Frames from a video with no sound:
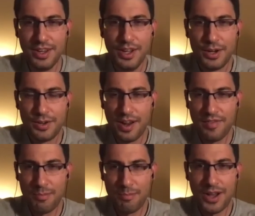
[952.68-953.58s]

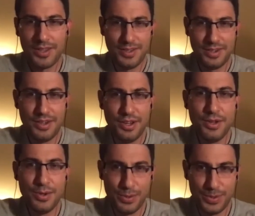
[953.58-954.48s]
driving Mazda
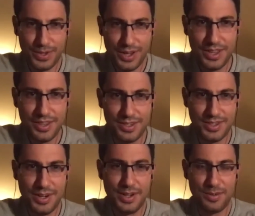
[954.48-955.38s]
2s in the
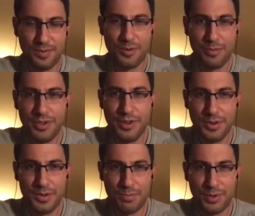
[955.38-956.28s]
series formerly known
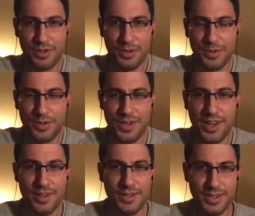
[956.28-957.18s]
as Pirelli World
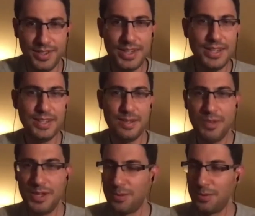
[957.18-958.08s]
Challenge and the
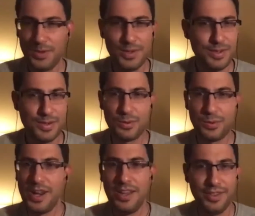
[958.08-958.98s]
TCBs, which was just this
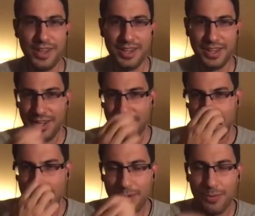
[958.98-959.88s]
great, like,
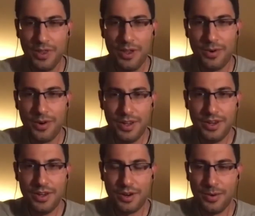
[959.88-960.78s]
when they were on
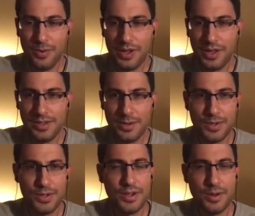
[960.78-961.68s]
IndyCar weekends, they were
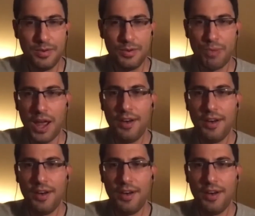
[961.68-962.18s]
such a palate